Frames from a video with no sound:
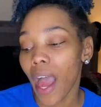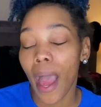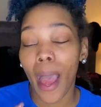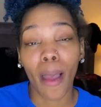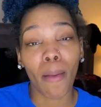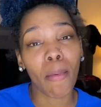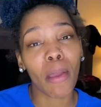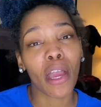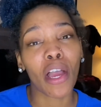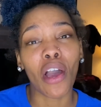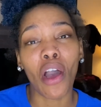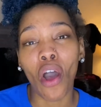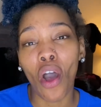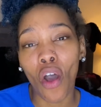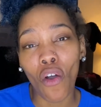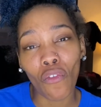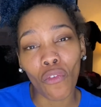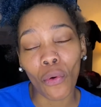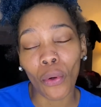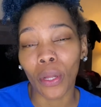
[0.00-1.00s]
I've been
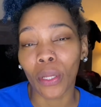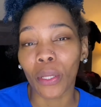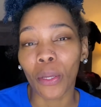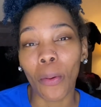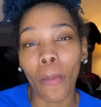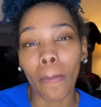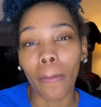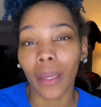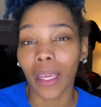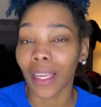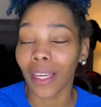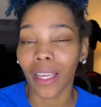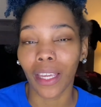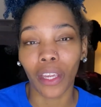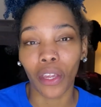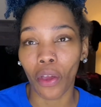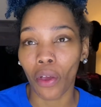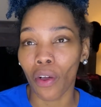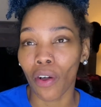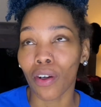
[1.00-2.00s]
gone for a little minute,
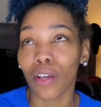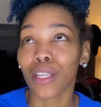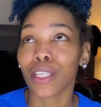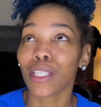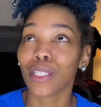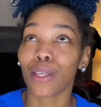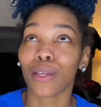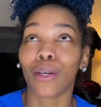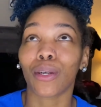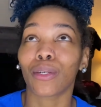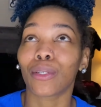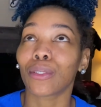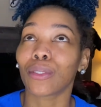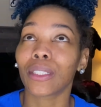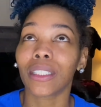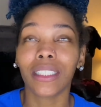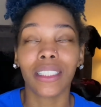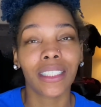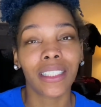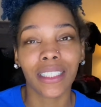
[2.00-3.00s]
y'all, so
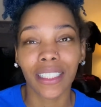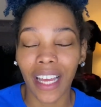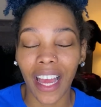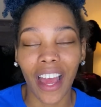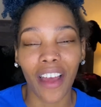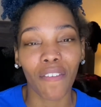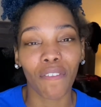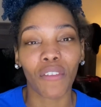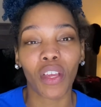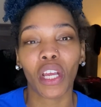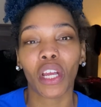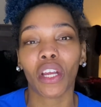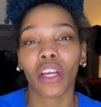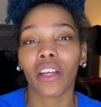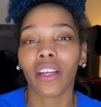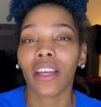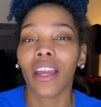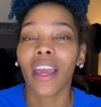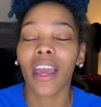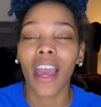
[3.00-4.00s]
I
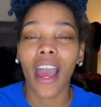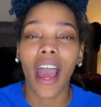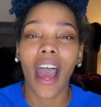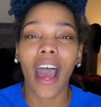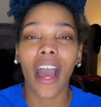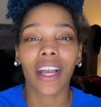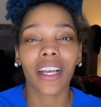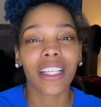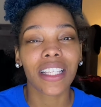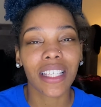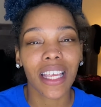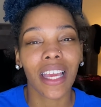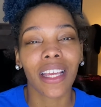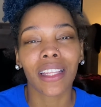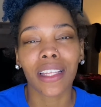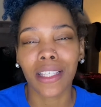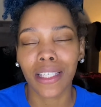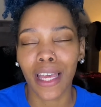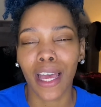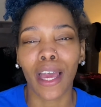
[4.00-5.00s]
figured I could take
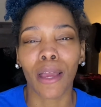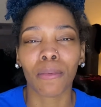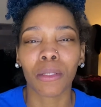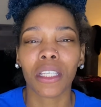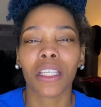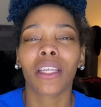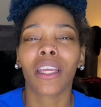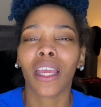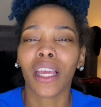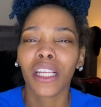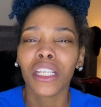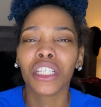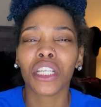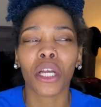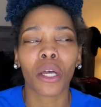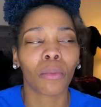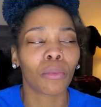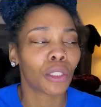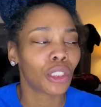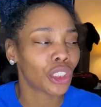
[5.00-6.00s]
the time to catch
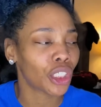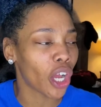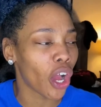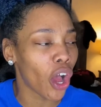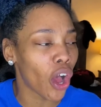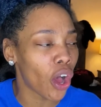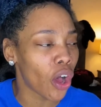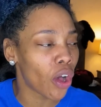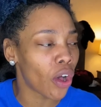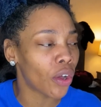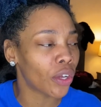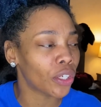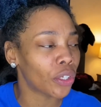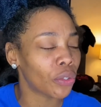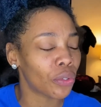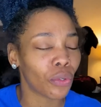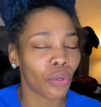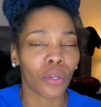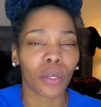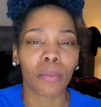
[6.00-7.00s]
up with y'all, you
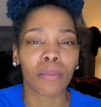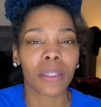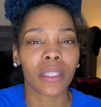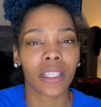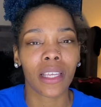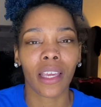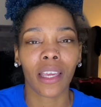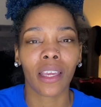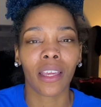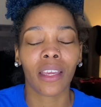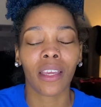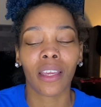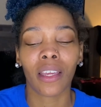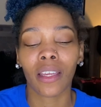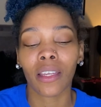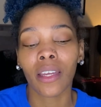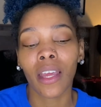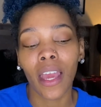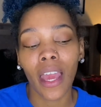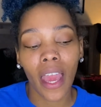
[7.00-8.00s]
know what I'm
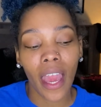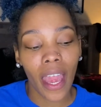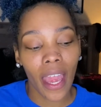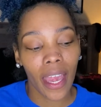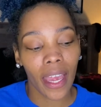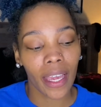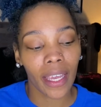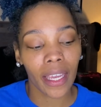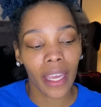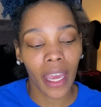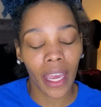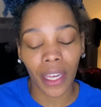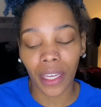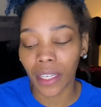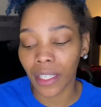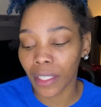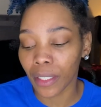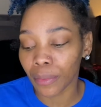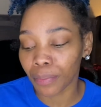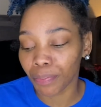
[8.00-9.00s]
saying, and kind
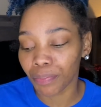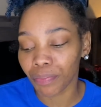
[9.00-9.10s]
of